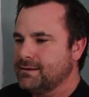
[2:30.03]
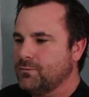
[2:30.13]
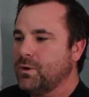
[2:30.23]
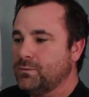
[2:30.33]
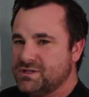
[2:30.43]

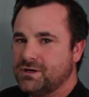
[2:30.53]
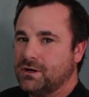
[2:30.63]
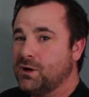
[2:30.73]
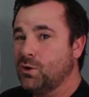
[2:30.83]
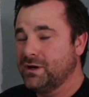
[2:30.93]
when we
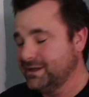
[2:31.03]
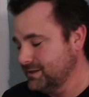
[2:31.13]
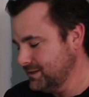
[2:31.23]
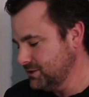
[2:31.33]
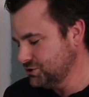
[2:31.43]
start coating,
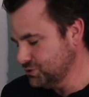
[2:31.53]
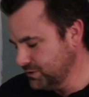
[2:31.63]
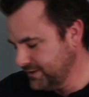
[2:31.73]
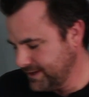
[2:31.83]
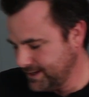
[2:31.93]
and I'll show
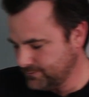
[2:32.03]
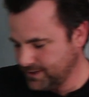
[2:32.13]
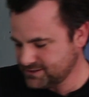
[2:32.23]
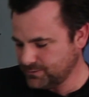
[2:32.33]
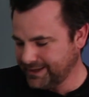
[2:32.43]
you that
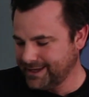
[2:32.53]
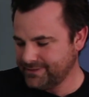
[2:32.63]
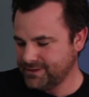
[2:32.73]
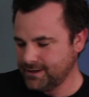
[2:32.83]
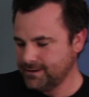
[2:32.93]
as we
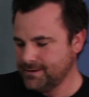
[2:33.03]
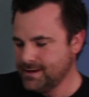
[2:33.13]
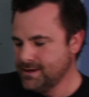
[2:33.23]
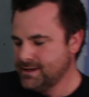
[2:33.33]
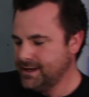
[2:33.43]
get there.
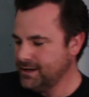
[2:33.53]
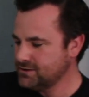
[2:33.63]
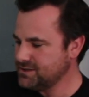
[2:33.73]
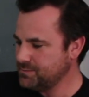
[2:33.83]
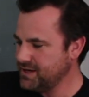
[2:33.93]

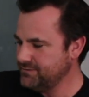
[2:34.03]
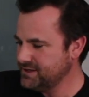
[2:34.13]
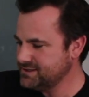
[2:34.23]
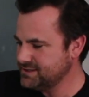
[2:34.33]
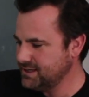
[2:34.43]
Here's a
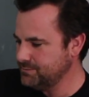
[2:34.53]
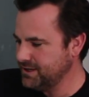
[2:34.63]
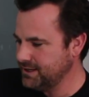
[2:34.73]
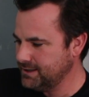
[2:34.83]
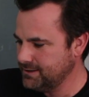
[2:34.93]
PVC
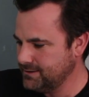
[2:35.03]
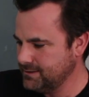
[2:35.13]
bead